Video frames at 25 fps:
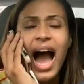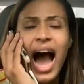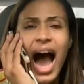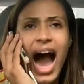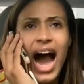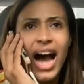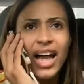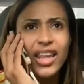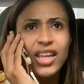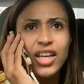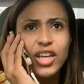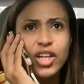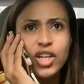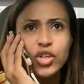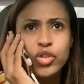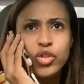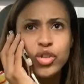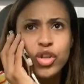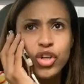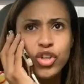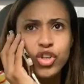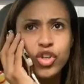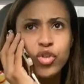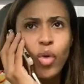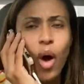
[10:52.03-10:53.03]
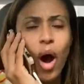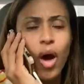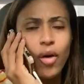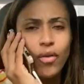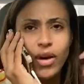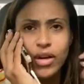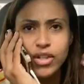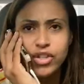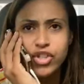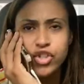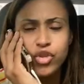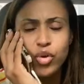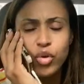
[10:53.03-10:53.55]
Hallelujah. You are
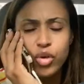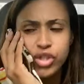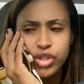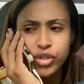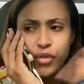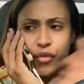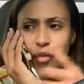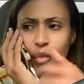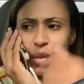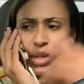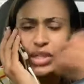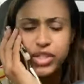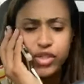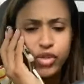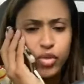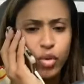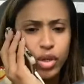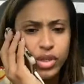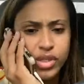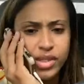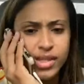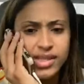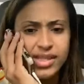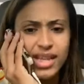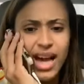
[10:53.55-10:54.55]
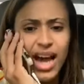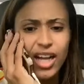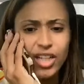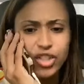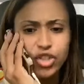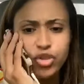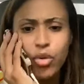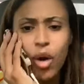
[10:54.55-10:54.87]
our source of resources, God.